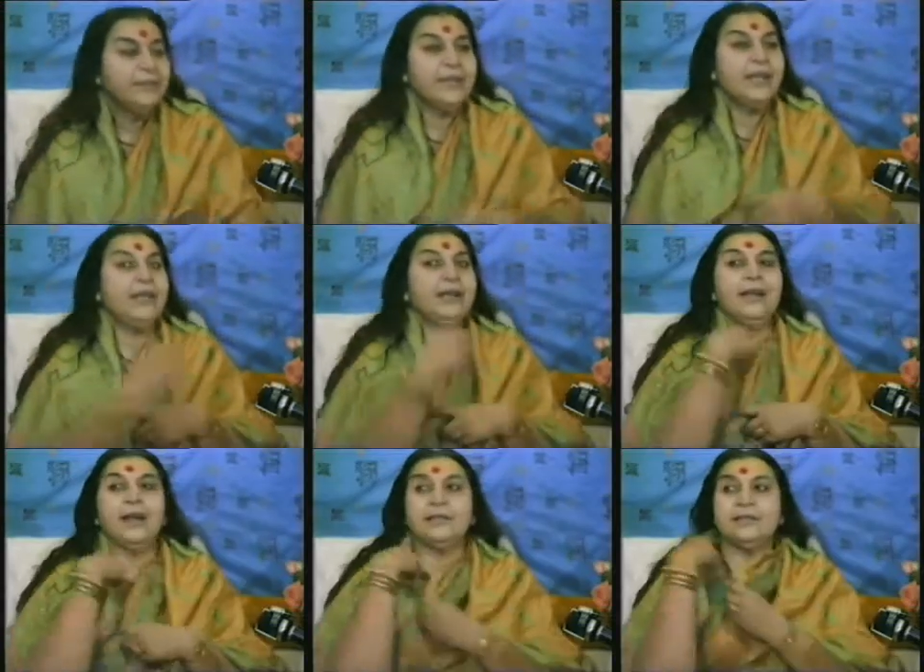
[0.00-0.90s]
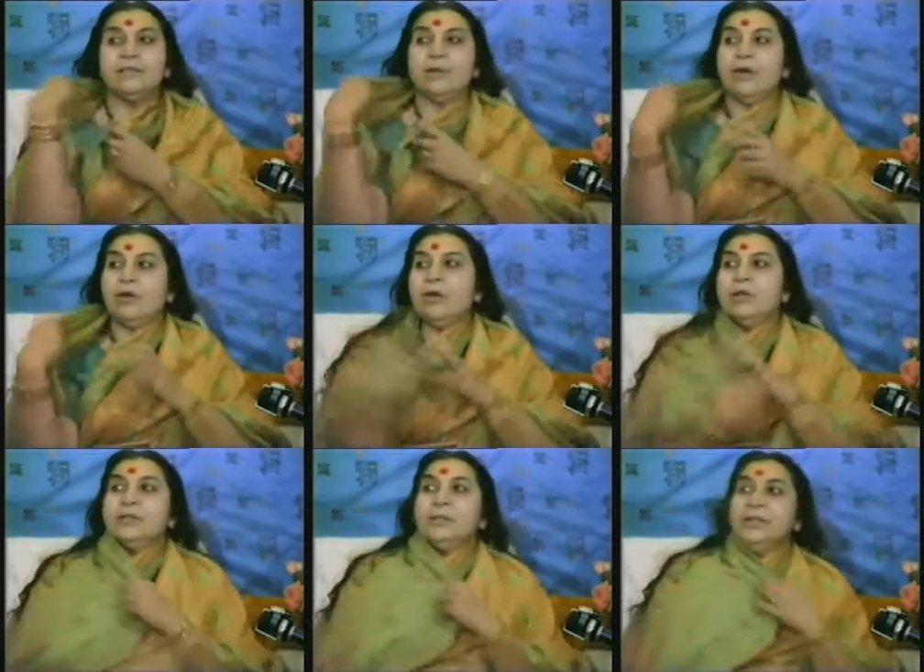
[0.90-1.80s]
say in an ashram now,
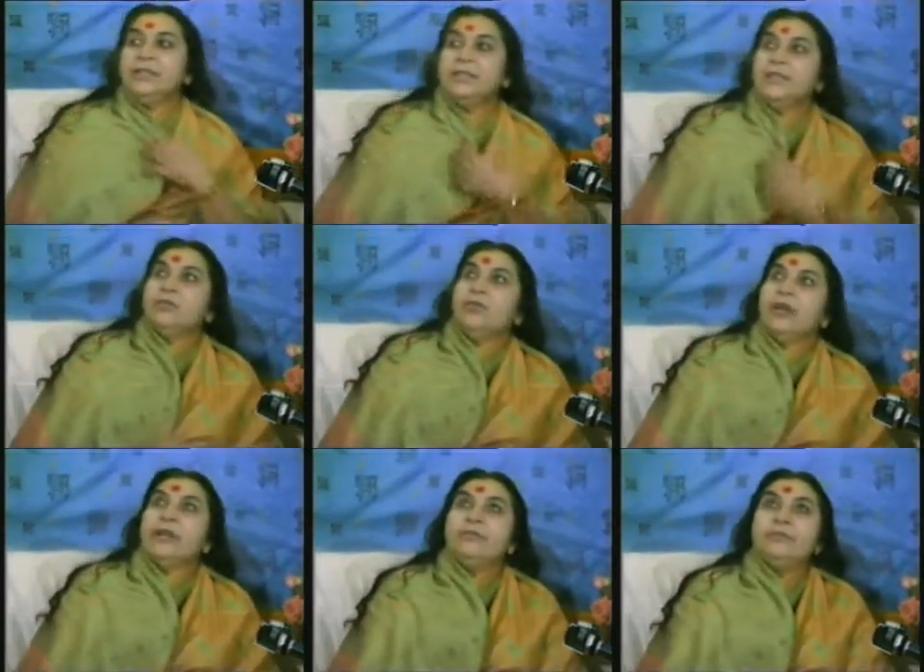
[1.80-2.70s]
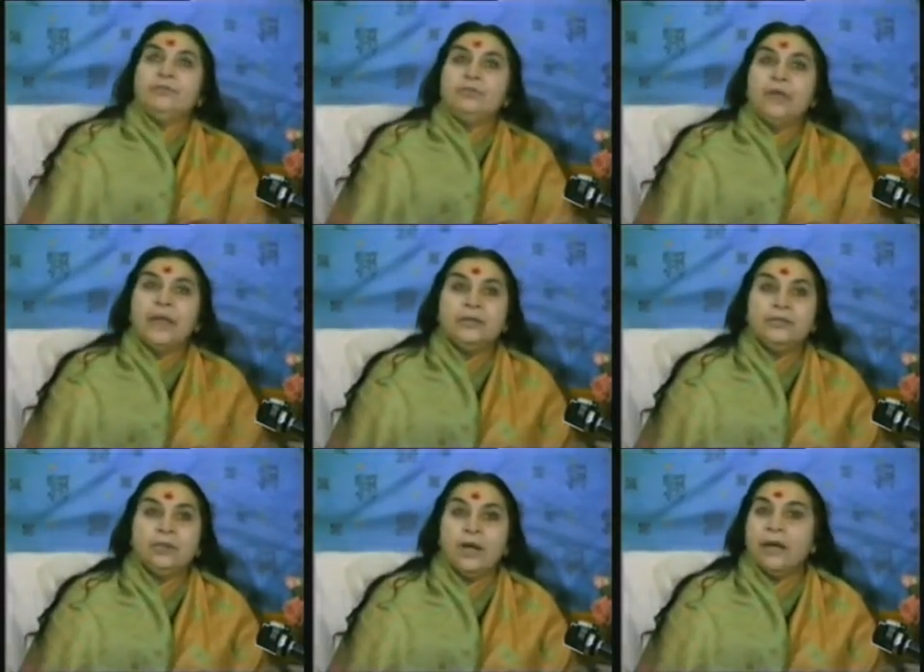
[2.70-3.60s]
somebody says, All right, we would
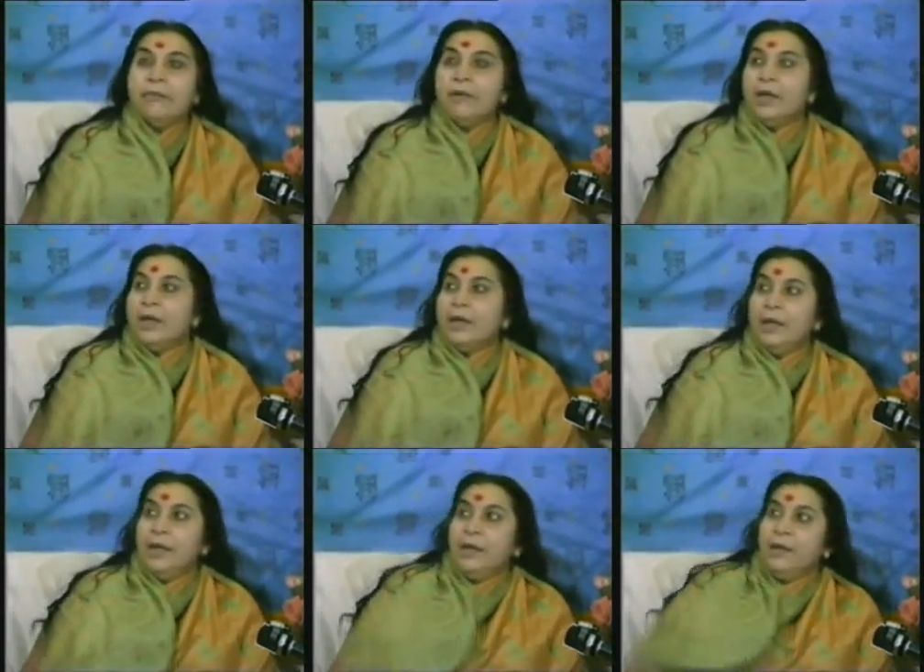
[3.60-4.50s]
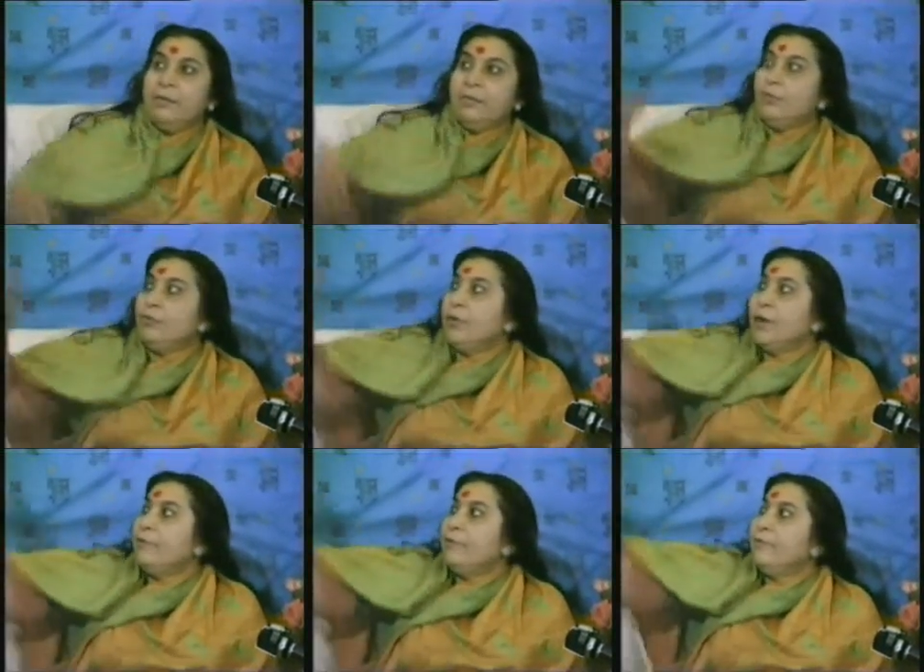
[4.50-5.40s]
like to have a
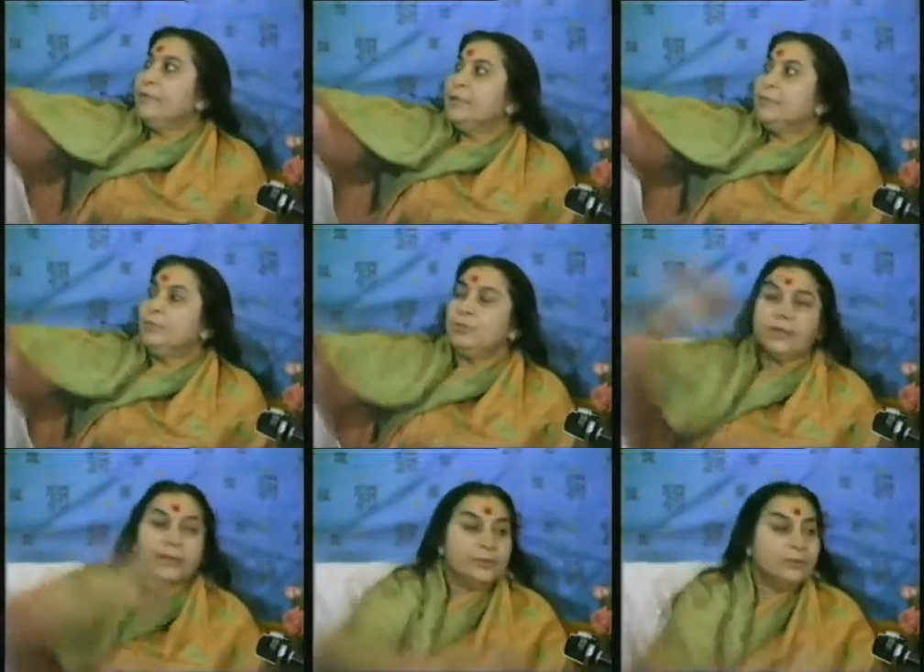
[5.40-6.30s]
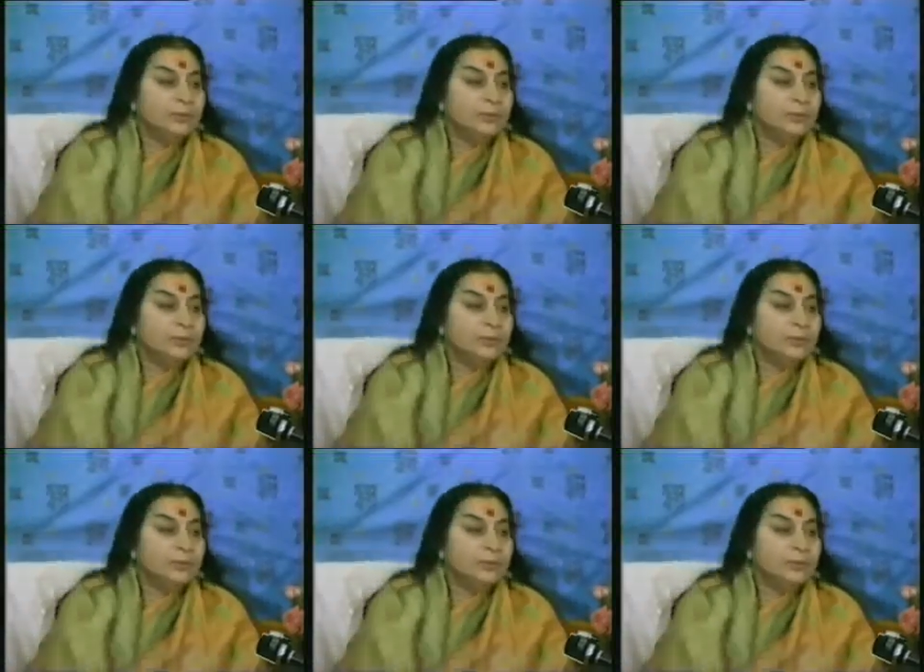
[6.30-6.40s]
photograph of Mother Buddha.